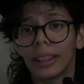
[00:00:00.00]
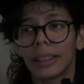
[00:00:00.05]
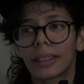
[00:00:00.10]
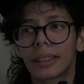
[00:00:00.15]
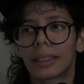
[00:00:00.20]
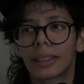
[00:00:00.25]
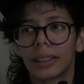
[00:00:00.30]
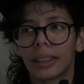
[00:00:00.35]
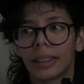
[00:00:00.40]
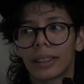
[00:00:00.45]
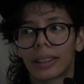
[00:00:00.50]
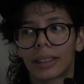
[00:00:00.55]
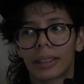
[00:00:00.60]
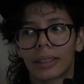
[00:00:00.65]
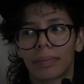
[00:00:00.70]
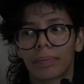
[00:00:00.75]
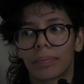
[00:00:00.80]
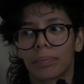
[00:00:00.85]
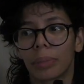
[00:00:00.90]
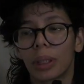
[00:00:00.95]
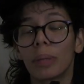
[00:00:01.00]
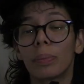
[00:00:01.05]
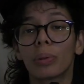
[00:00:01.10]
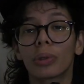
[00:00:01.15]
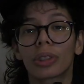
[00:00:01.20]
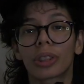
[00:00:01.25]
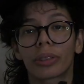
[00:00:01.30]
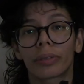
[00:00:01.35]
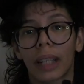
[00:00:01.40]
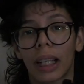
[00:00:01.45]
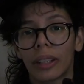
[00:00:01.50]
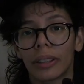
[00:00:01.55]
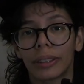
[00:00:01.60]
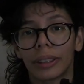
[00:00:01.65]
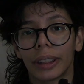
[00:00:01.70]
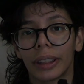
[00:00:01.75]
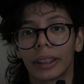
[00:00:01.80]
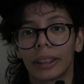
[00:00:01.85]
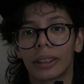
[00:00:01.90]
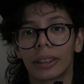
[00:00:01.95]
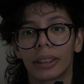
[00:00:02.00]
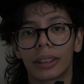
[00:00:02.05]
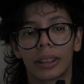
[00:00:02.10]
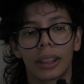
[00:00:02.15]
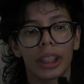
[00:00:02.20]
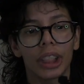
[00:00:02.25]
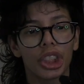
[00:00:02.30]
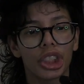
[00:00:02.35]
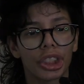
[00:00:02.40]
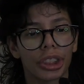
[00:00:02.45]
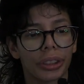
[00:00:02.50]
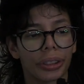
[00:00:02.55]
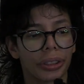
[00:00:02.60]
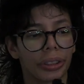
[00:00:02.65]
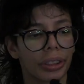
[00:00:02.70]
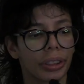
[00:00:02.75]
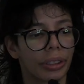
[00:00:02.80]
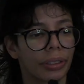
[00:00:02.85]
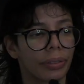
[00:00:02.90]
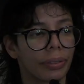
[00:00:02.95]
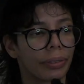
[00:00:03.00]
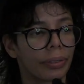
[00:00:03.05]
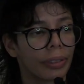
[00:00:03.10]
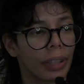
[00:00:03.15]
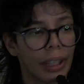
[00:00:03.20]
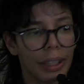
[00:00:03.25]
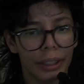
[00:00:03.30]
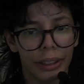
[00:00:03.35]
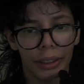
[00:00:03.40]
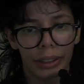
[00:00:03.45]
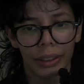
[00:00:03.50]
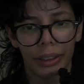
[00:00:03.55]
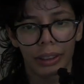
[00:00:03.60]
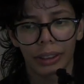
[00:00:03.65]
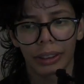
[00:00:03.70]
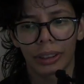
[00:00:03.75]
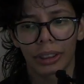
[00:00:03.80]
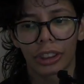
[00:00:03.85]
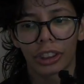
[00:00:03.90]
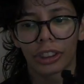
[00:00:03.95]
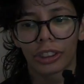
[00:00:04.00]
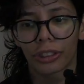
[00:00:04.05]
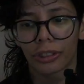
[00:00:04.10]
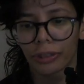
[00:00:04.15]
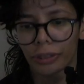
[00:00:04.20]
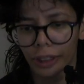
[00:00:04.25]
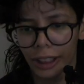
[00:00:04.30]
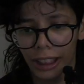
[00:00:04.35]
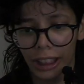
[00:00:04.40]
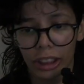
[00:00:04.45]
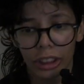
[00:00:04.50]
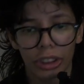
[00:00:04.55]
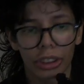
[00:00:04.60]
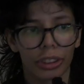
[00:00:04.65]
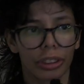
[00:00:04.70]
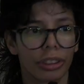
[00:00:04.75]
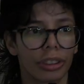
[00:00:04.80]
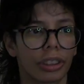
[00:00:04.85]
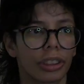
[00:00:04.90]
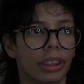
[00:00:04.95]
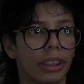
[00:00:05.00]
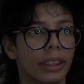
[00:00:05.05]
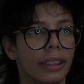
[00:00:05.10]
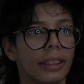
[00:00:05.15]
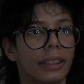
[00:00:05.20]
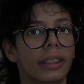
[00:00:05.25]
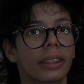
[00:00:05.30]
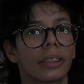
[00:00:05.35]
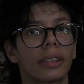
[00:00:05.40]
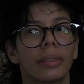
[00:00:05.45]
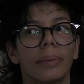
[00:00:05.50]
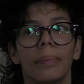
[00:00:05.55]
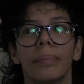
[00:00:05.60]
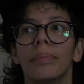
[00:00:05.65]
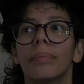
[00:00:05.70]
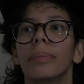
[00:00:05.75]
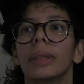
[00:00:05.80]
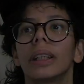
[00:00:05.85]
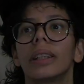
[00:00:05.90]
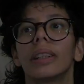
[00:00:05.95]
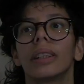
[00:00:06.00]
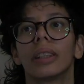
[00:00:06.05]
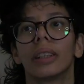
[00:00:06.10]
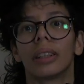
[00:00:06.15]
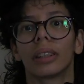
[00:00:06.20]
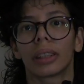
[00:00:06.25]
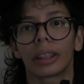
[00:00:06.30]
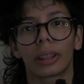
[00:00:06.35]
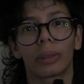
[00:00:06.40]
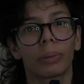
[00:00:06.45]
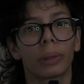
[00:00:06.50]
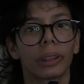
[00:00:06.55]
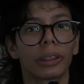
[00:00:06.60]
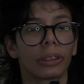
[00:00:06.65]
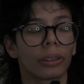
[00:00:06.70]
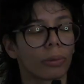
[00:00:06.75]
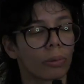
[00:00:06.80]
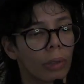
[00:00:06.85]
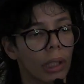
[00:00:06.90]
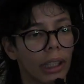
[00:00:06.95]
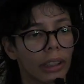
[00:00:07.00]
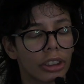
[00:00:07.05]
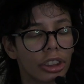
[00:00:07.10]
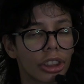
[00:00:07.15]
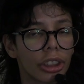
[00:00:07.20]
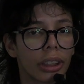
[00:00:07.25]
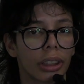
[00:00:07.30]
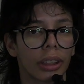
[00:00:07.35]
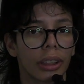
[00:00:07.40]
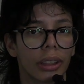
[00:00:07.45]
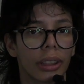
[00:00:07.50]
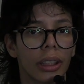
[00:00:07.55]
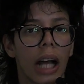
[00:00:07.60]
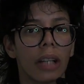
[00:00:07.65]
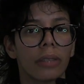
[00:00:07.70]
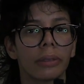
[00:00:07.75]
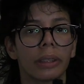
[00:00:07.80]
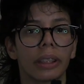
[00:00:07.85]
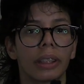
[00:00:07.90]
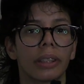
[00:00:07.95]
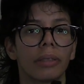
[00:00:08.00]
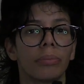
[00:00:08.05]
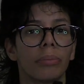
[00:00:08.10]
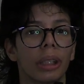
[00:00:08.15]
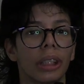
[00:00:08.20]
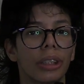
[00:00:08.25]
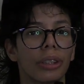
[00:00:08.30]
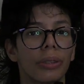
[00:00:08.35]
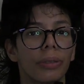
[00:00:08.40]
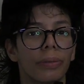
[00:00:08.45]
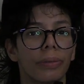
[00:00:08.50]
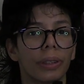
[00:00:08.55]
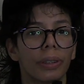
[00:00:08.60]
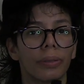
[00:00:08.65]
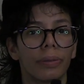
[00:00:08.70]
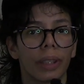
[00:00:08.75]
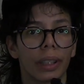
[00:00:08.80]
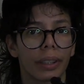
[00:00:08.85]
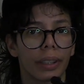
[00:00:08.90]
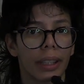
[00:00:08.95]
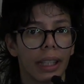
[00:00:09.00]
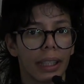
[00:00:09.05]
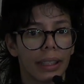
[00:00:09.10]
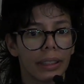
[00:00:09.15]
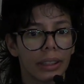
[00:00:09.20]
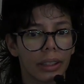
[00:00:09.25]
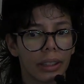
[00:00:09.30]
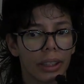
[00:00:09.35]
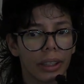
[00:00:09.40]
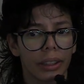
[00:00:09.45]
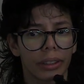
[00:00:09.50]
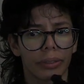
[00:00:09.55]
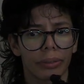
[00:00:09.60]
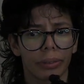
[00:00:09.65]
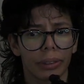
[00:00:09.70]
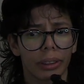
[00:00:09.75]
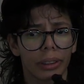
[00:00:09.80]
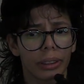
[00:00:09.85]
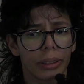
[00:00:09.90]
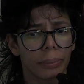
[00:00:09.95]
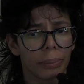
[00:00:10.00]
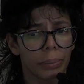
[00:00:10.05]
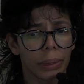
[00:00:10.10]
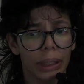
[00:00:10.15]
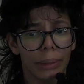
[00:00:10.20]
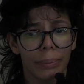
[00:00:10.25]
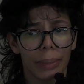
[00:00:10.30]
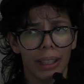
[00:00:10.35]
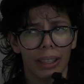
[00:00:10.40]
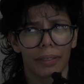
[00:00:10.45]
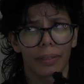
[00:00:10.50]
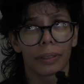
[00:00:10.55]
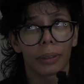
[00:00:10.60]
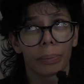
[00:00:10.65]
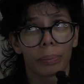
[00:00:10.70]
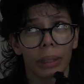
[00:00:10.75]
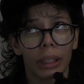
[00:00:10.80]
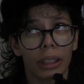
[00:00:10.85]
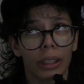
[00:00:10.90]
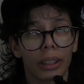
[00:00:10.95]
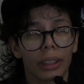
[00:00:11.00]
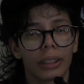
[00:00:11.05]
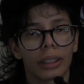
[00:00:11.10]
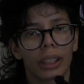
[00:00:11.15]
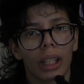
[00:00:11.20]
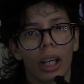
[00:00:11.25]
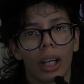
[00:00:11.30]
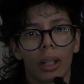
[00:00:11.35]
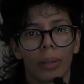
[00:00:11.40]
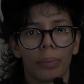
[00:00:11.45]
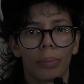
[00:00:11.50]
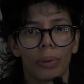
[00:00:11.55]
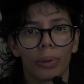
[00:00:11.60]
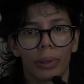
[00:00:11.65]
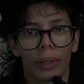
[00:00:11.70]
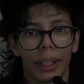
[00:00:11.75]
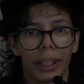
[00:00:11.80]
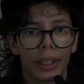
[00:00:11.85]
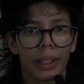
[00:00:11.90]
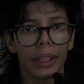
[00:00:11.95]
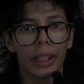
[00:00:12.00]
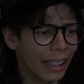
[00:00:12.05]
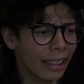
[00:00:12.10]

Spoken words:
it's people surrounding, it's teachers, it's friends, it's strangers, it's media, like what you're watching and how it can make you feel very isolated for being a tomboy.